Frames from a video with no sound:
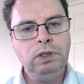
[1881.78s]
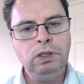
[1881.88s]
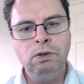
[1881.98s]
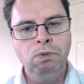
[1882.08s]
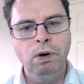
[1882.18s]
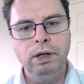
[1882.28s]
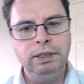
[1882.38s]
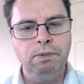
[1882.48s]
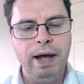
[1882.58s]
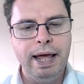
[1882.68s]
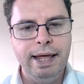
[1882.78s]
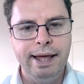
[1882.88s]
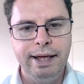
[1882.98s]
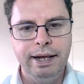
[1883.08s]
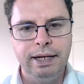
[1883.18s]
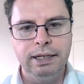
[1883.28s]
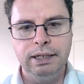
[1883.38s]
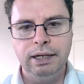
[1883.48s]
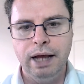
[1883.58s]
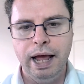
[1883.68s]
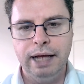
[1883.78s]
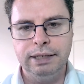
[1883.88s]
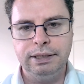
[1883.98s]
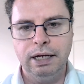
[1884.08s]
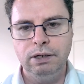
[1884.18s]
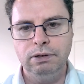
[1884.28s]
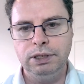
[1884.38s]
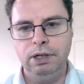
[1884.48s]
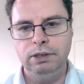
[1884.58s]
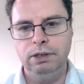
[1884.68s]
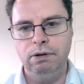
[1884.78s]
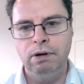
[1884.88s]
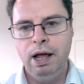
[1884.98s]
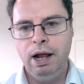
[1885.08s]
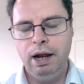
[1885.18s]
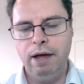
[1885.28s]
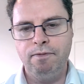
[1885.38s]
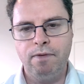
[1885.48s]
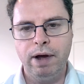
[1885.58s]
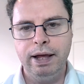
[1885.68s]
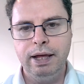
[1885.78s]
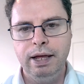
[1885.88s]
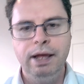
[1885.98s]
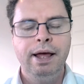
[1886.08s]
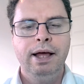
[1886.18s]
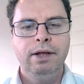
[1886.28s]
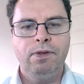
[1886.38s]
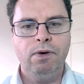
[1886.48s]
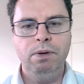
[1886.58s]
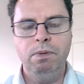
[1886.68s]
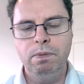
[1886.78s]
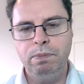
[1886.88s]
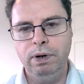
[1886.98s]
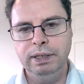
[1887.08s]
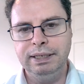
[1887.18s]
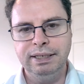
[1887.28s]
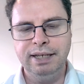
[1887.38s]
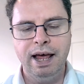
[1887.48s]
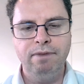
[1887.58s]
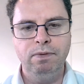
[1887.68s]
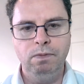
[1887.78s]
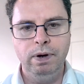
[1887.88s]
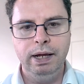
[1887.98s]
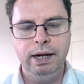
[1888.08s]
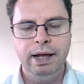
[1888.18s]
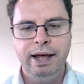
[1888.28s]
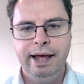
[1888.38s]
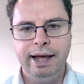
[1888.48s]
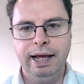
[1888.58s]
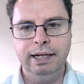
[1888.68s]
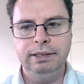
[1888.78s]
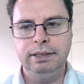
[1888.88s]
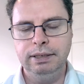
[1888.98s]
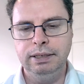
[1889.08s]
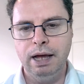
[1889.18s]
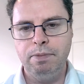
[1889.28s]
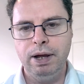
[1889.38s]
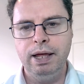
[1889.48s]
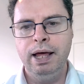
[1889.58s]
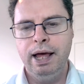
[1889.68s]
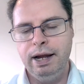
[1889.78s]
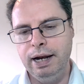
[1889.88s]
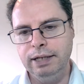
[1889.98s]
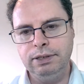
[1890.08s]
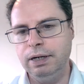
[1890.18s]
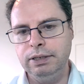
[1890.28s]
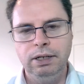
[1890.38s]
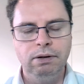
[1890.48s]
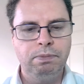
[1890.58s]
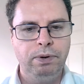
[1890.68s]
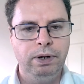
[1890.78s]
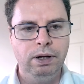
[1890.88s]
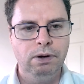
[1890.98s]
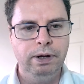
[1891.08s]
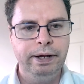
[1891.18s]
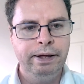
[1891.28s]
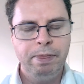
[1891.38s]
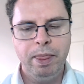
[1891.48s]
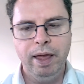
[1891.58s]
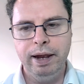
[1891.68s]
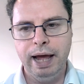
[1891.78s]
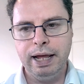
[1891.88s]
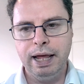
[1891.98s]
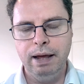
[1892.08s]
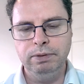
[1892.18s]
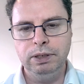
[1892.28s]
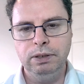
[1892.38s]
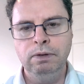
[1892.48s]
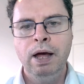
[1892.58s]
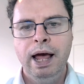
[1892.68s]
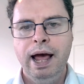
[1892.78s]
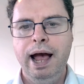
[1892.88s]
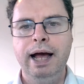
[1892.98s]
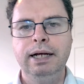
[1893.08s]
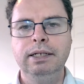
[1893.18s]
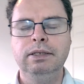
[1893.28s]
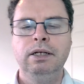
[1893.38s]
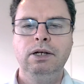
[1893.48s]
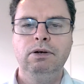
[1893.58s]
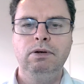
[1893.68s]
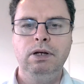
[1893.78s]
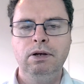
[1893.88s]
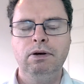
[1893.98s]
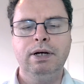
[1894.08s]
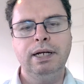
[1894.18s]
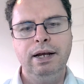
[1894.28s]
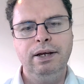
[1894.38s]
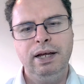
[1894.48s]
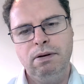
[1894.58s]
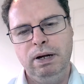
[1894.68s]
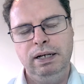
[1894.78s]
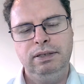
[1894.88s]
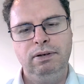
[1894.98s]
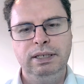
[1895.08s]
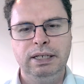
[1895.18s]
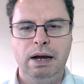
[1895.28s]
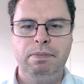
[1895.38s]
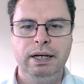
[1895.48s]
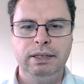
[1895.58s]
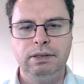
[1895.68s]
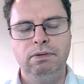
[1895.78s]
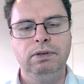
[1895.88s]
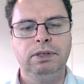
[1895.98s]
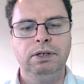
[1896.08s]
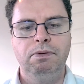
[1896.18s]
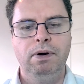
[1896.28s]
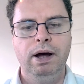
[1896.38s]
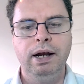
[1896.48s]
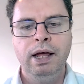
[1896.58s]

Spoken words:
was away in the Stadio Sergio Lanfranchi, 31 points to 7 win against Zebre. Leinster actually looked pretty good in that game too, and you look at that, you think, well, it's only Zebre, so what?